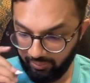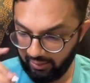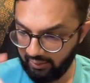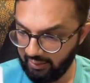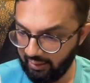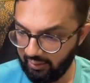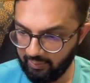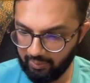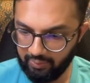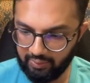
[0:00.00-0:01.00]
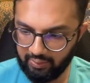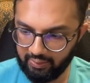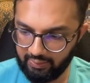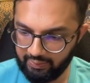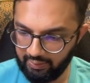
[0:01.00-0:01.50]
be in seconds because it
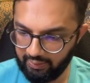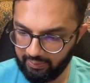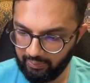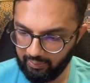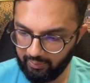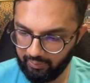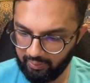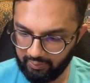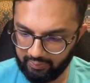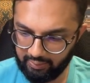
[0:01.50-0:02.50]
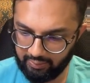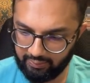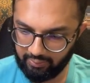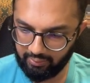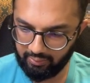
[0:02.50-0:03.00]
doesn't say so. Does it say
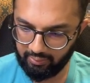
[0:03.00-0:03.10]
so?